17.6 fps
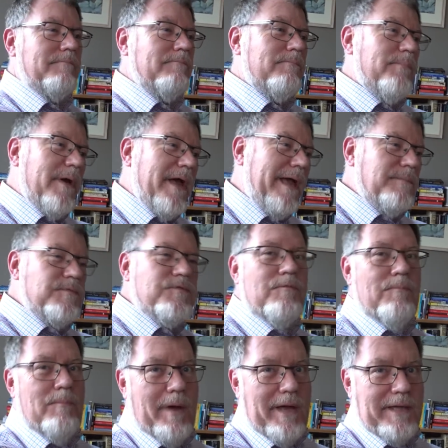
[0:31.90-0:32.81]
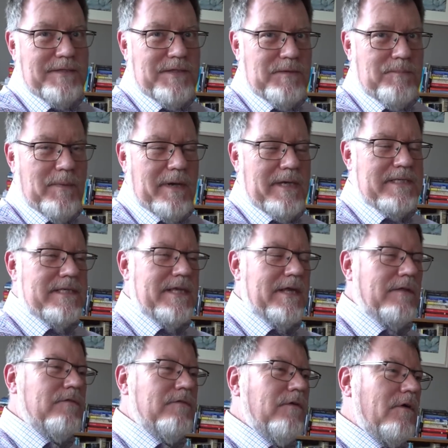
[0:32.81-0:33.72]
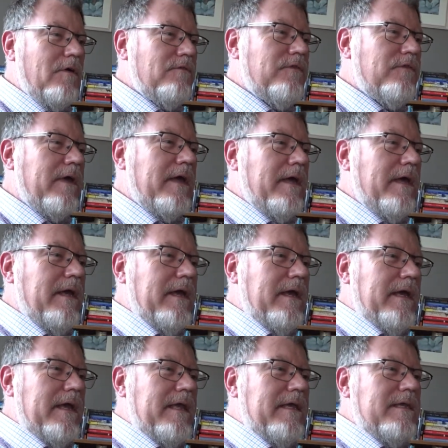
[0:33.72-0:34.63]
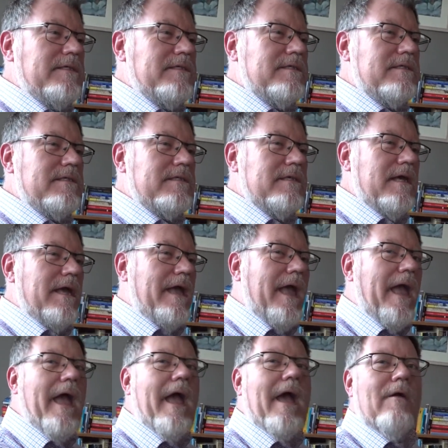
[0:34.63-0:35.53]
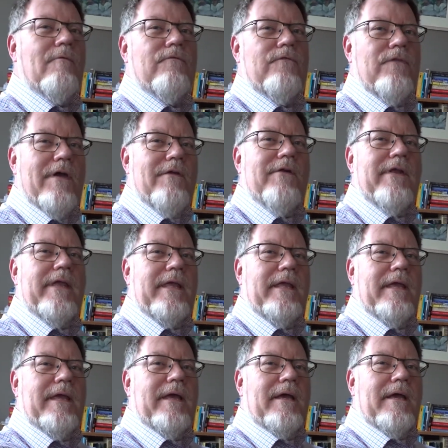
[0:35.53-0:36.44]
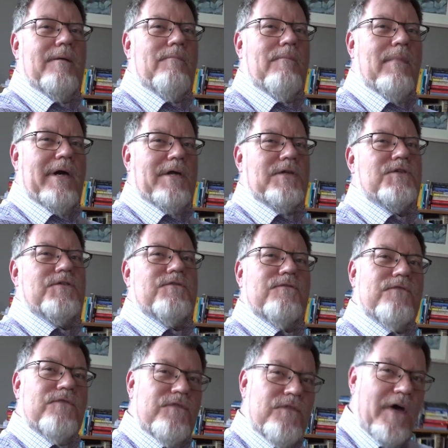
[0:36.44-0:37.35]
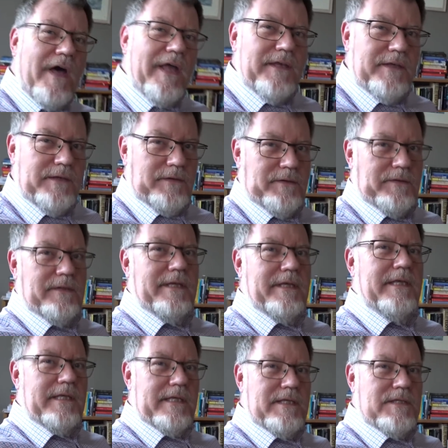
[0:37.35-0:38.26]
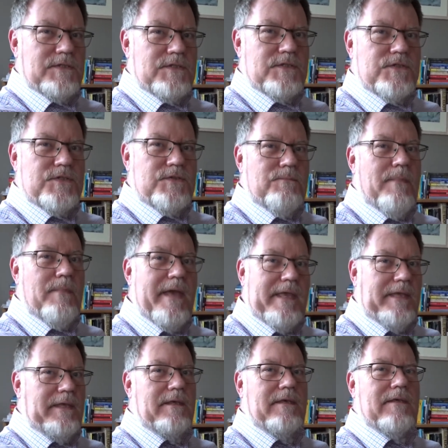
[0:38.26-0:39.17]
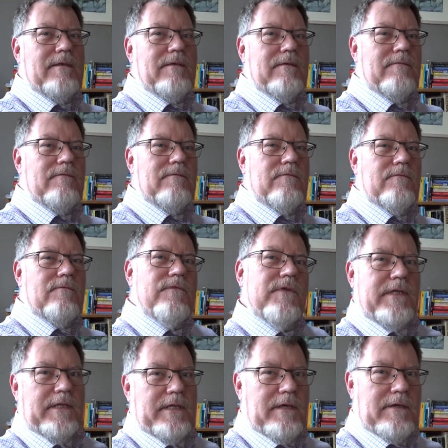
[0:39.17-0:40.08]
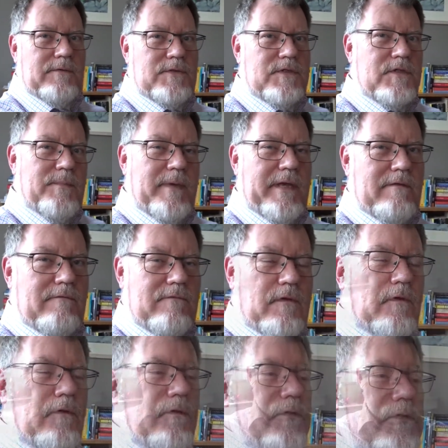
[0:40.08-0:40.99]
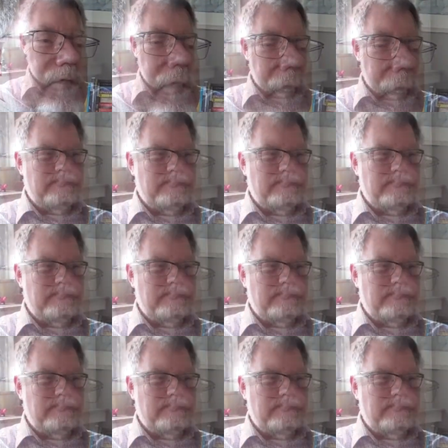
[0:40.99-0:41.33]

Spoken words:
perhaps reminded myself of, is how very much fun it is to make videos, to make vlogs.